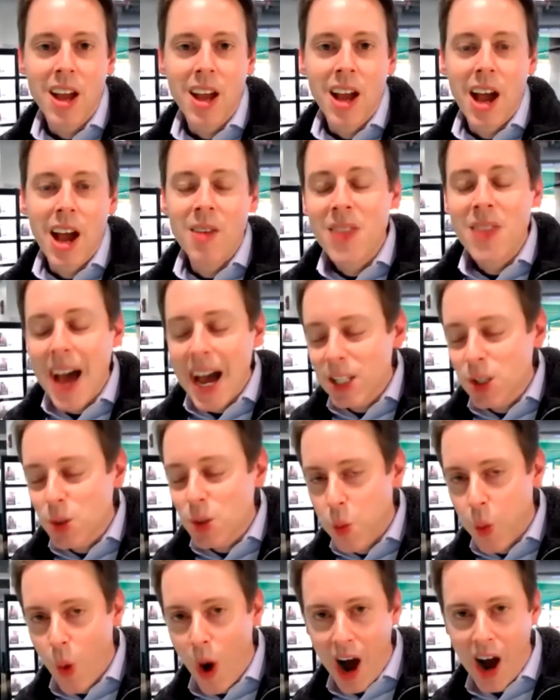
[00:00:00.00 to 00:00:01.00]
And that's
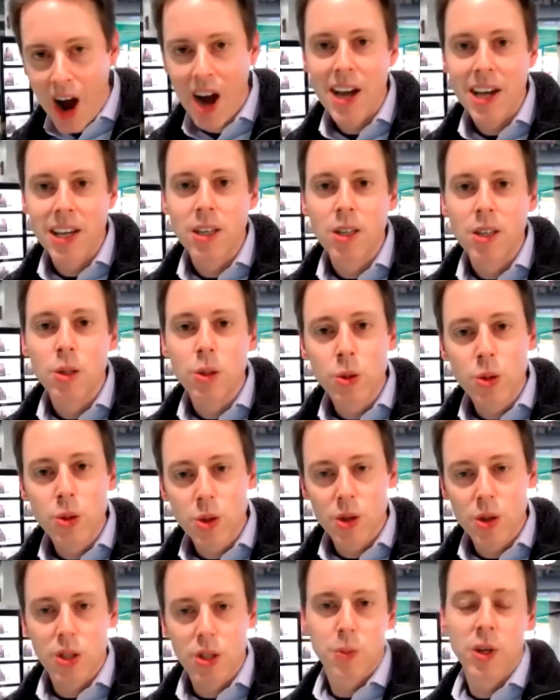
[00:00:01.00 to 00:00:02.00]
why
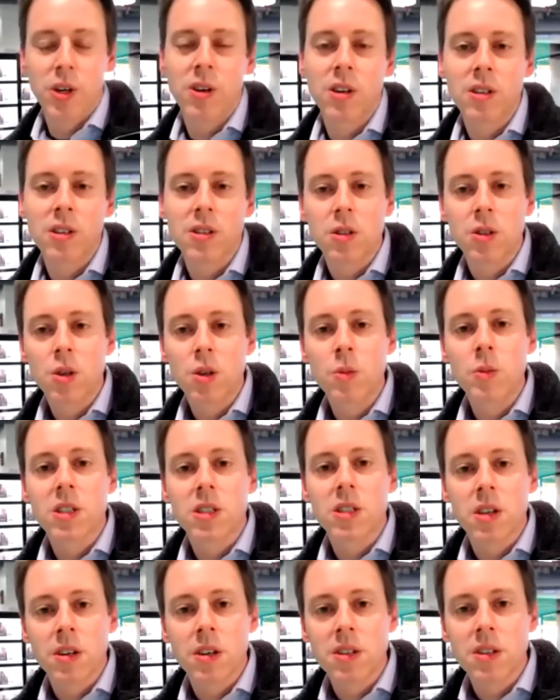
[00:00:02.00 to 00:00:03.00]
user experience and human
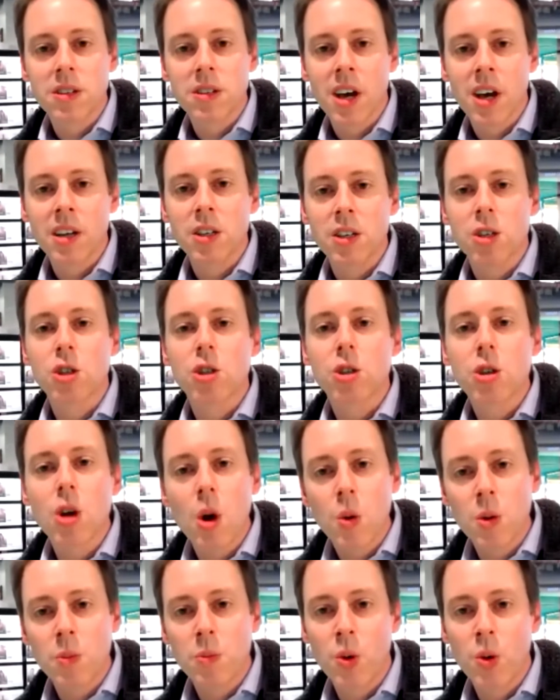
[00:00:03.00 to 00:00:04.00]
centered design is
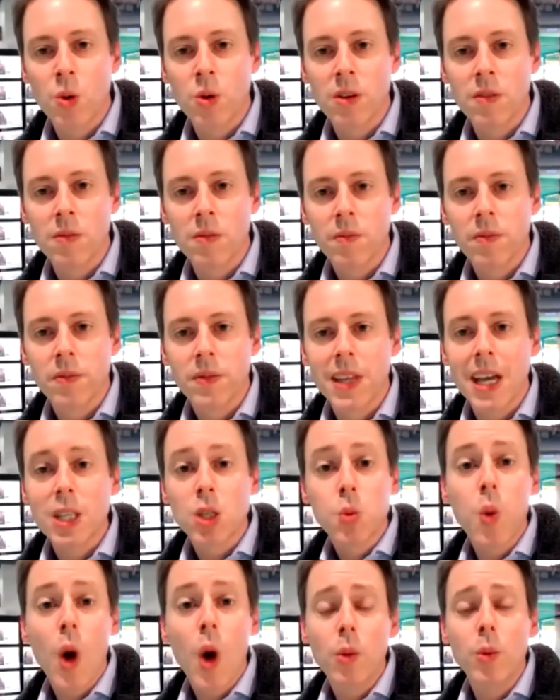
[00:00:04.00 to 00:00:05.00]
so important.
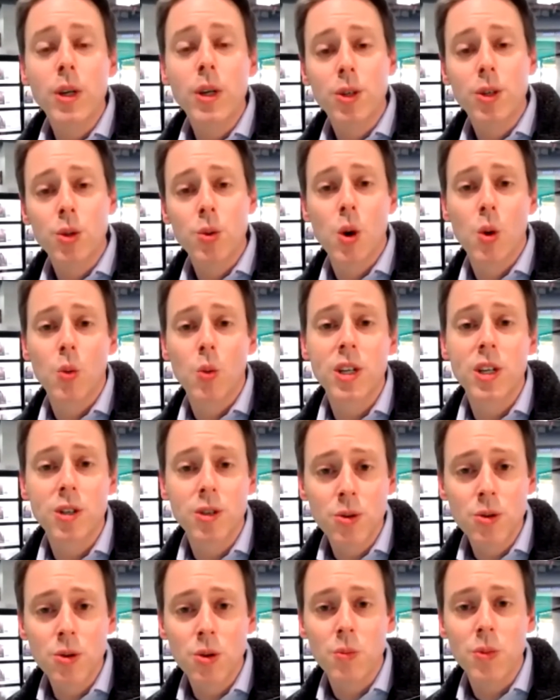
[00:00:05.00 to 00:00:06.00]
That's why we do what we
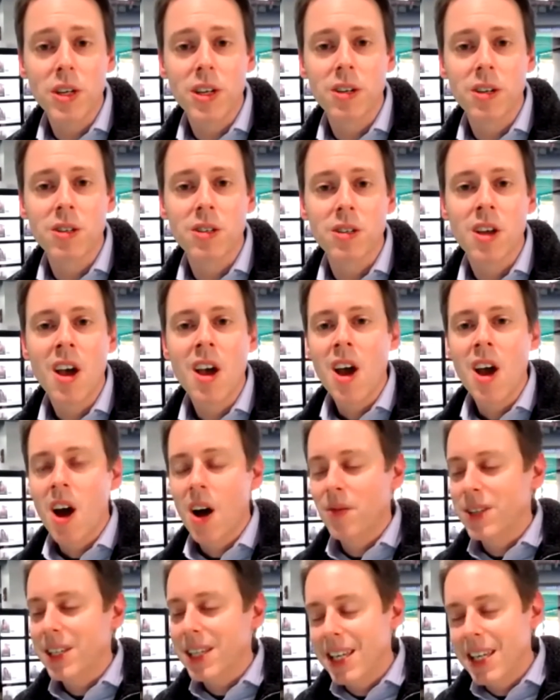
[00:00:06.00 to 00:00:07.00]
do because
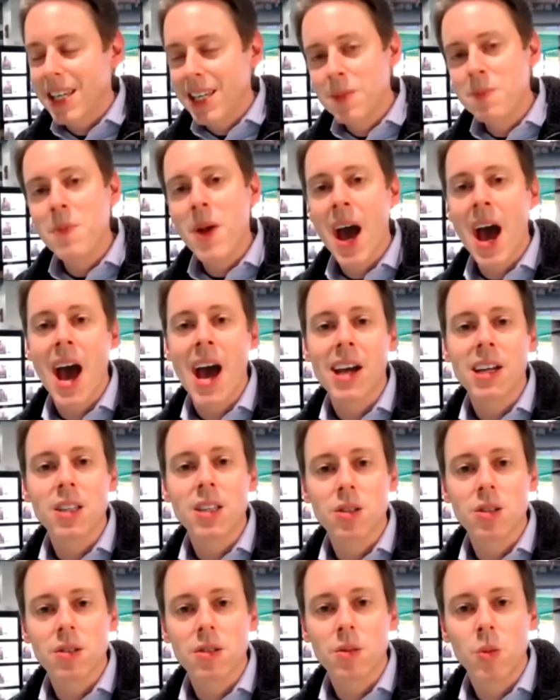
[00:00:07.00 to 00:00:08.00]
of the
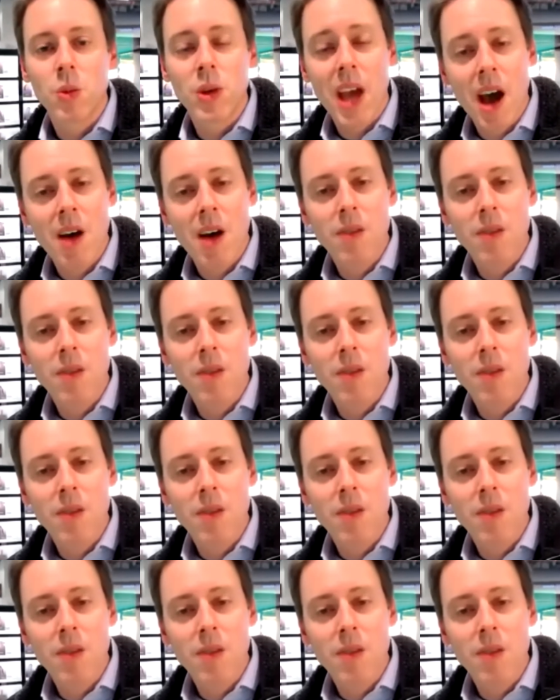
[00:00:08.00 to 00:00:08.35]
impacts we have